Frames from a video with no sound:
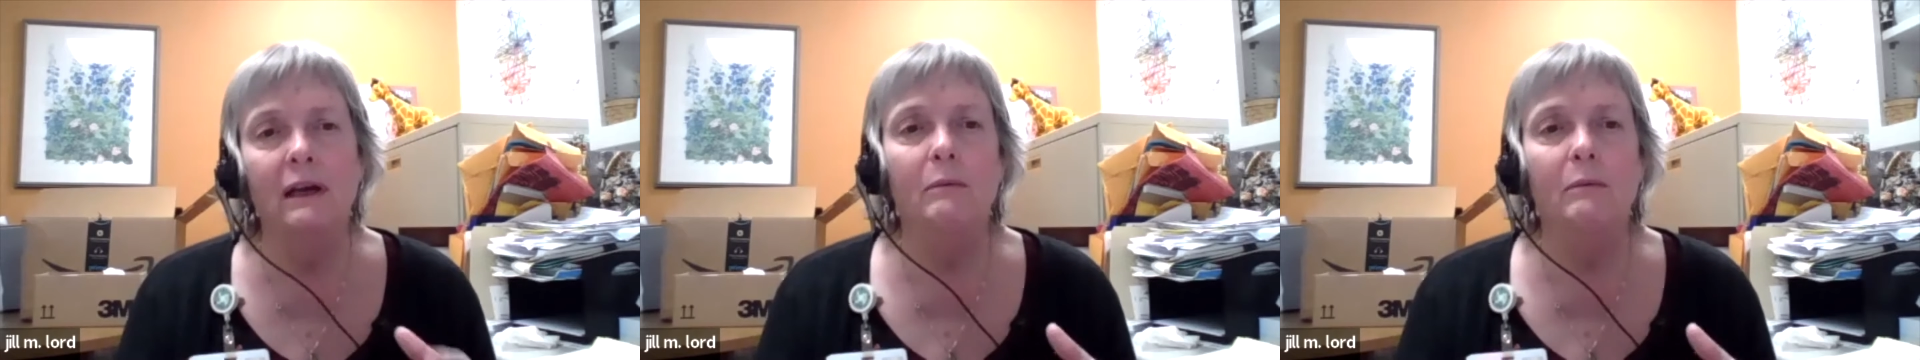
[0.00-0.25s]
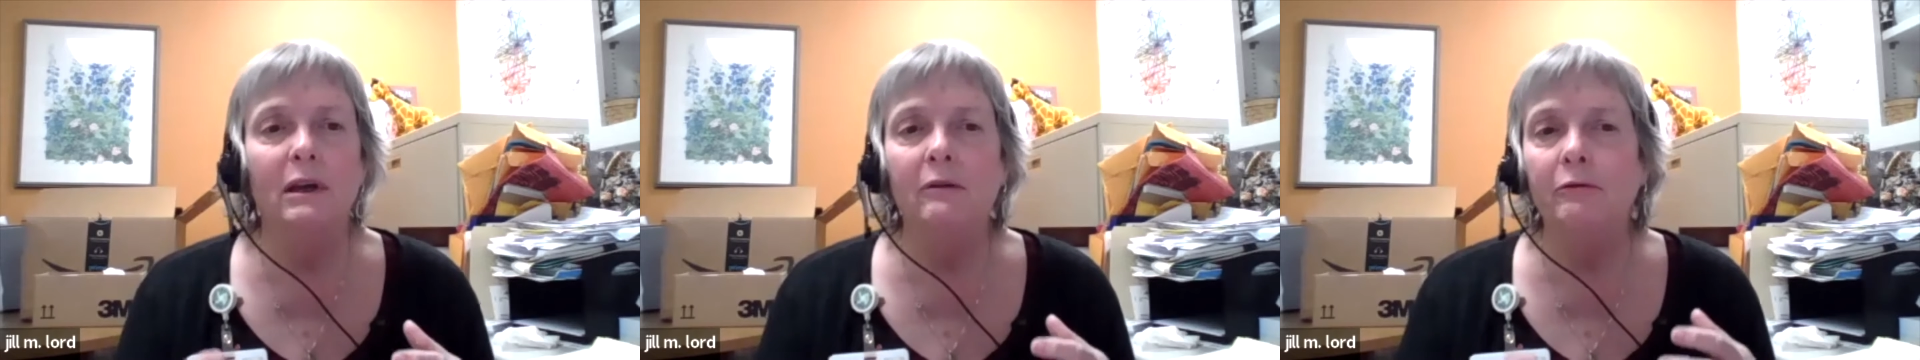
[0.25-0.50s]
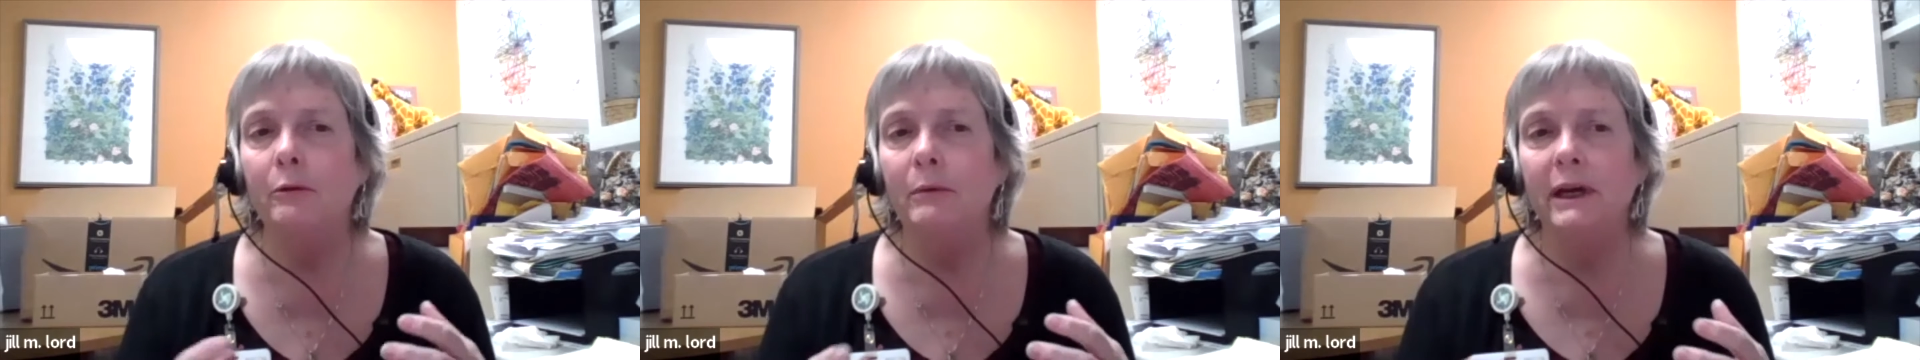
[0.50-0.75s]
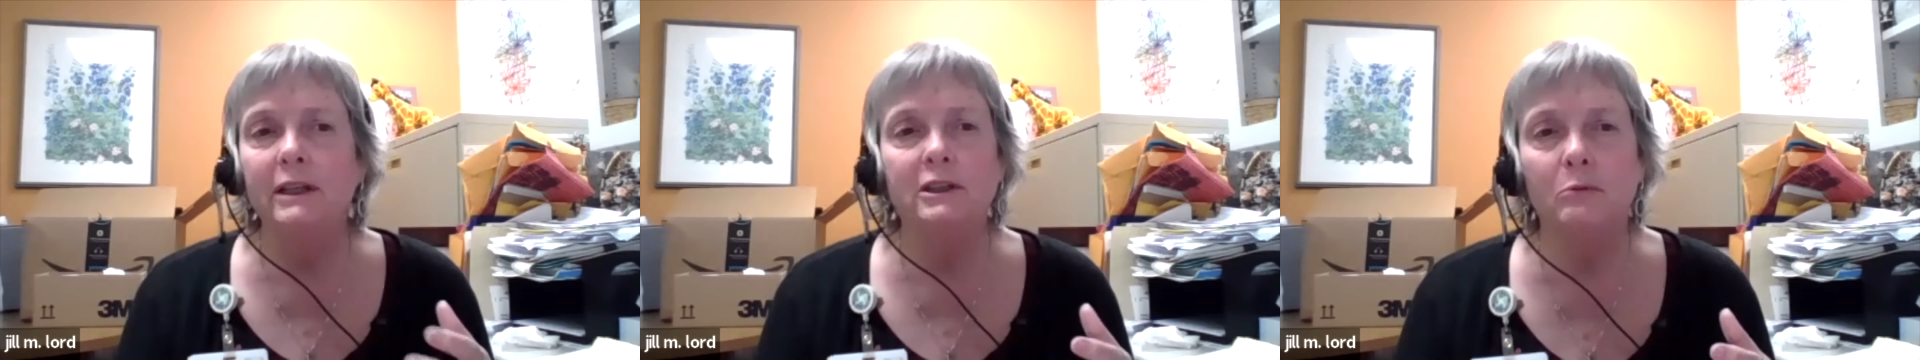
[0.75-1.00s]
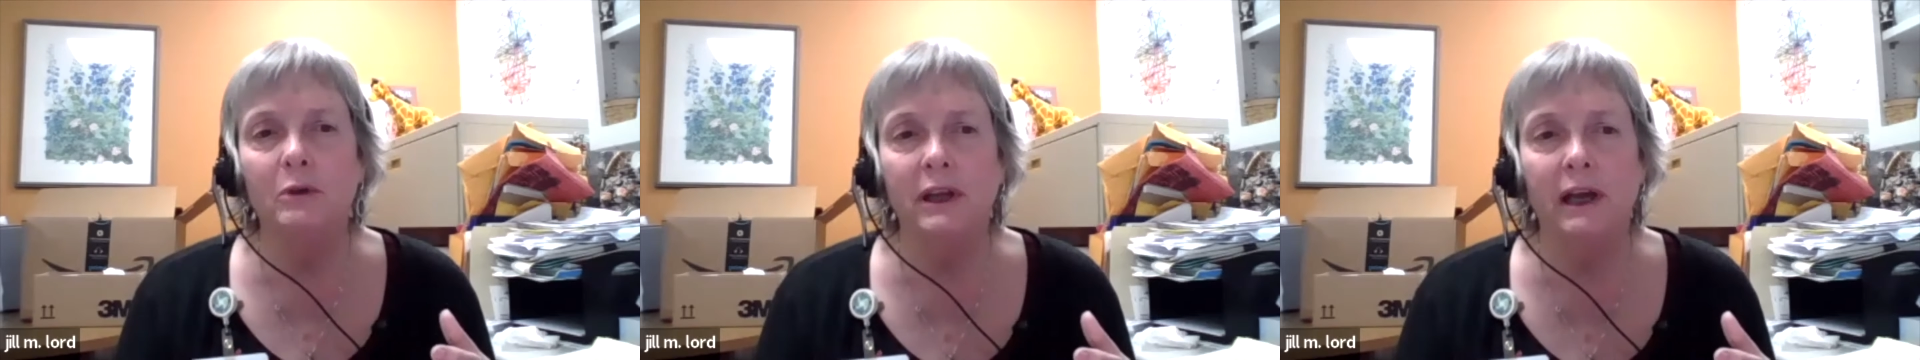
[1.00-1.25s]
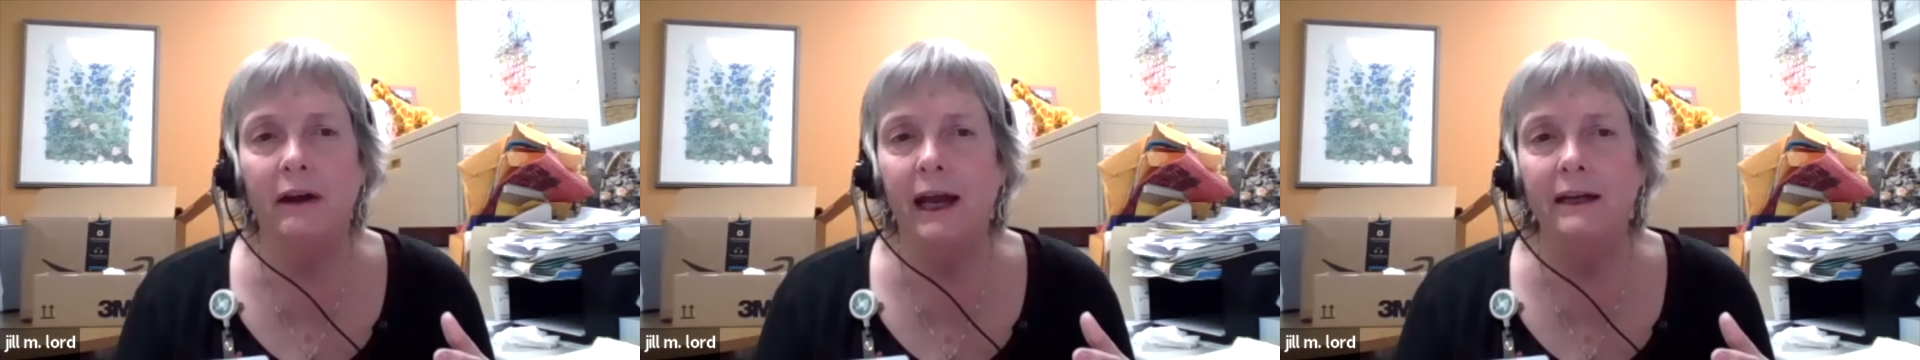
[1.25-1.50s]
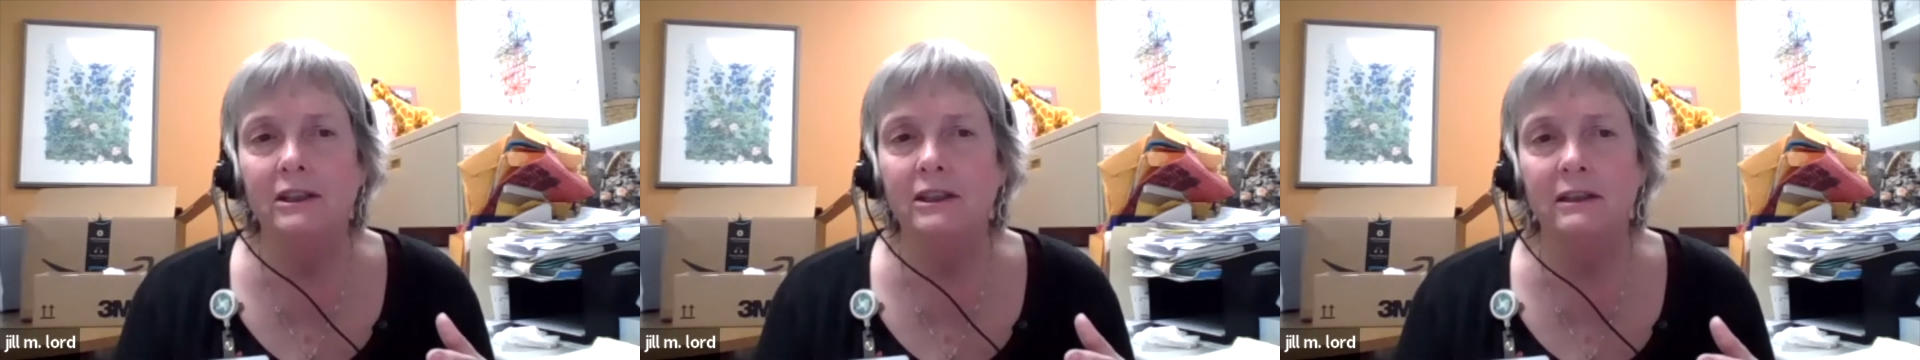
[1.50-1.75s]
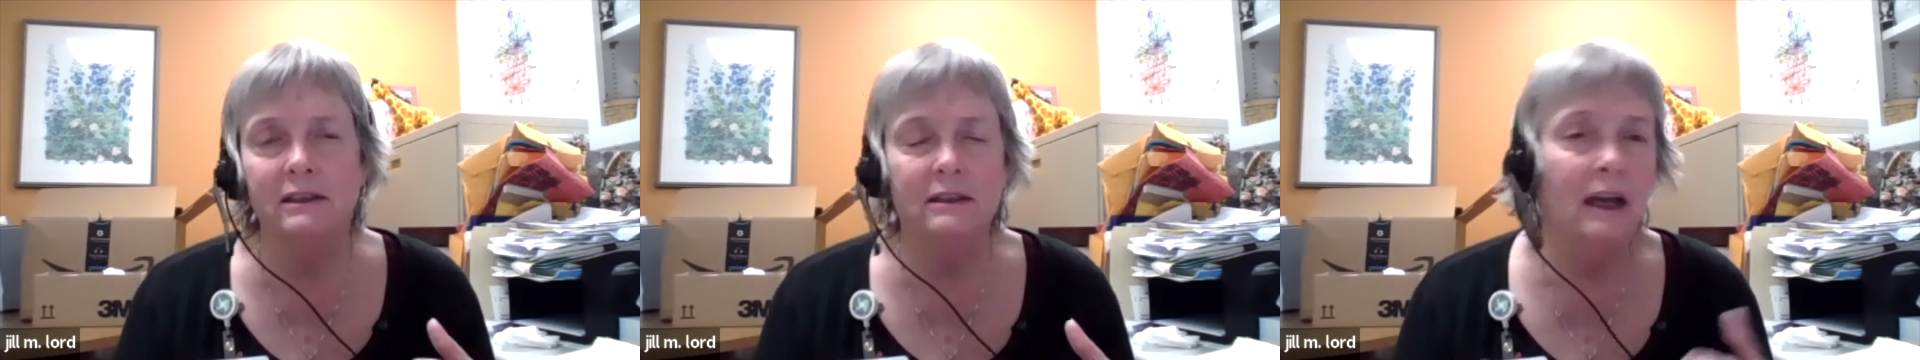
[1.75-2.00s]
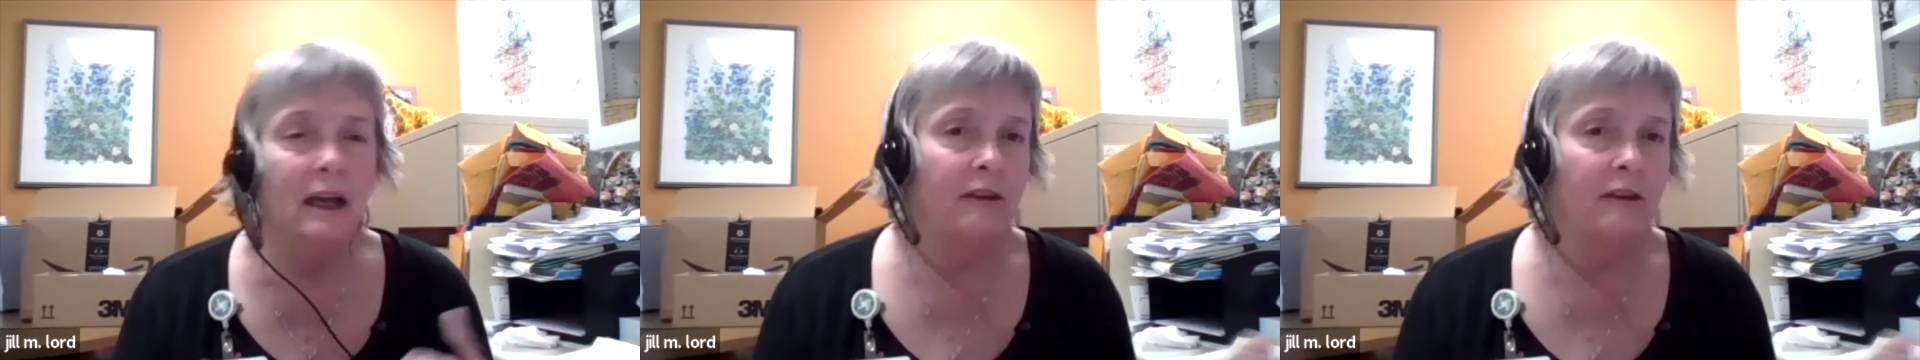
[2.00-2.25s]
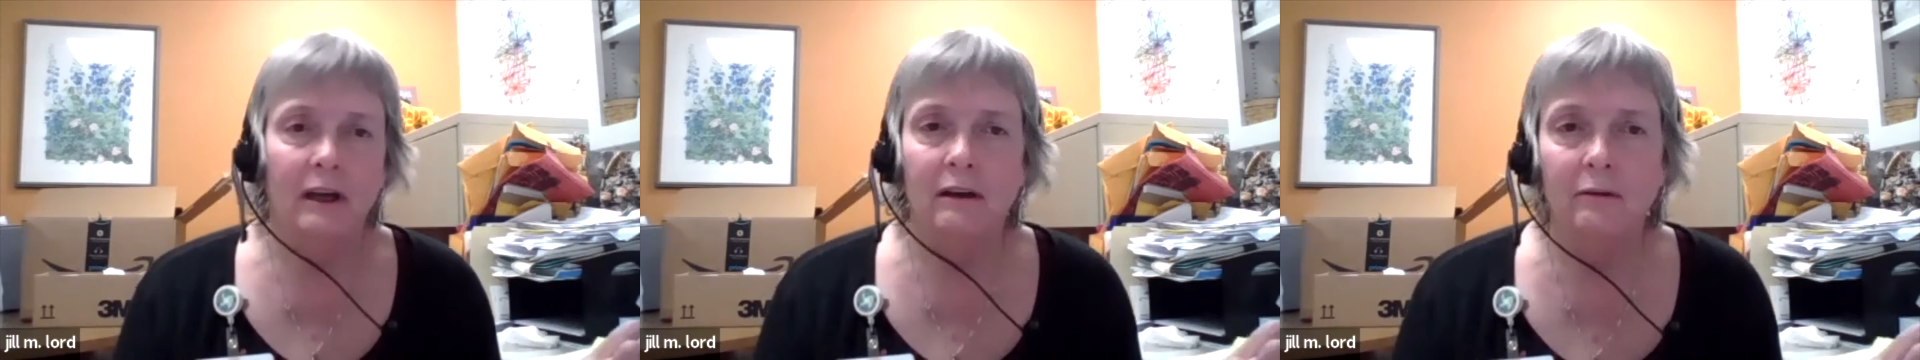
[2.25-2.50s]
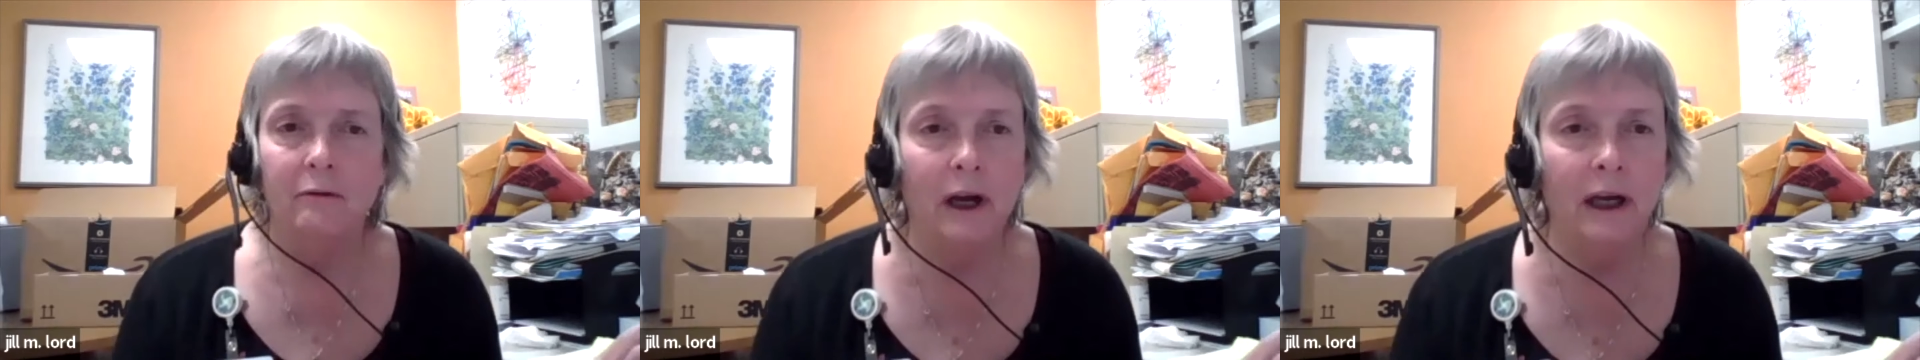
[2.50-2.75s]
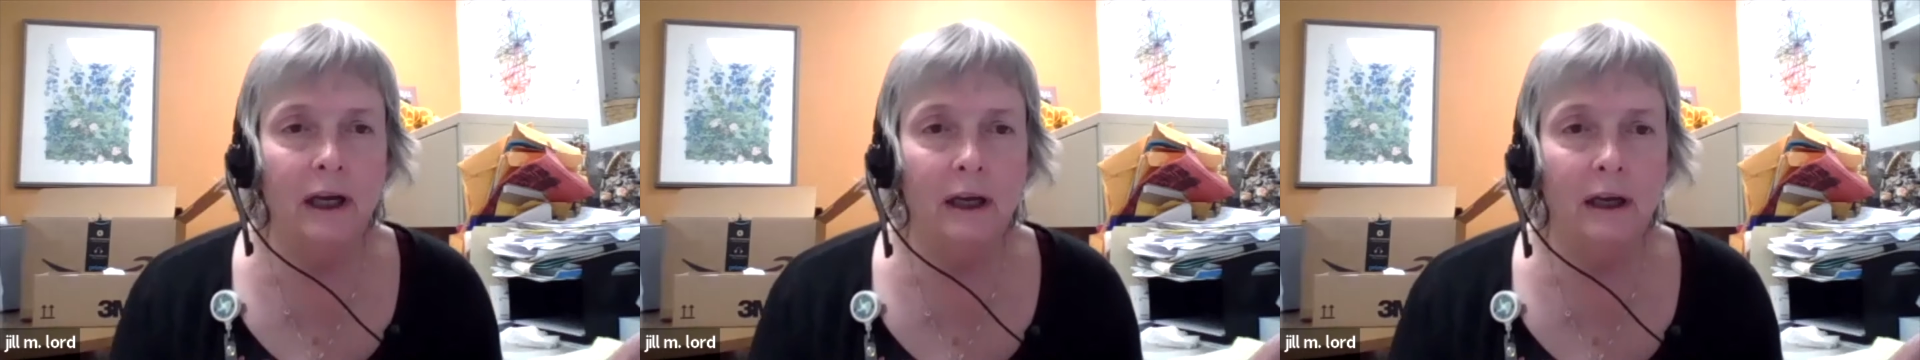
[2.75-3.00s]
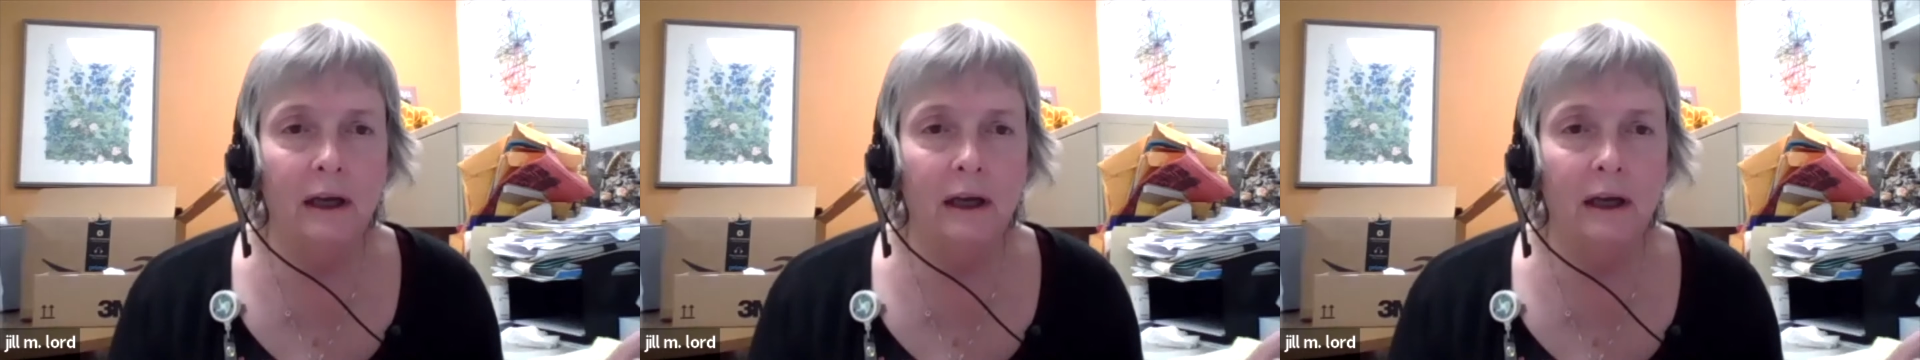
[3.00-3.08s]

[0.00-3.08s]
I mean, information without action is nothing, right?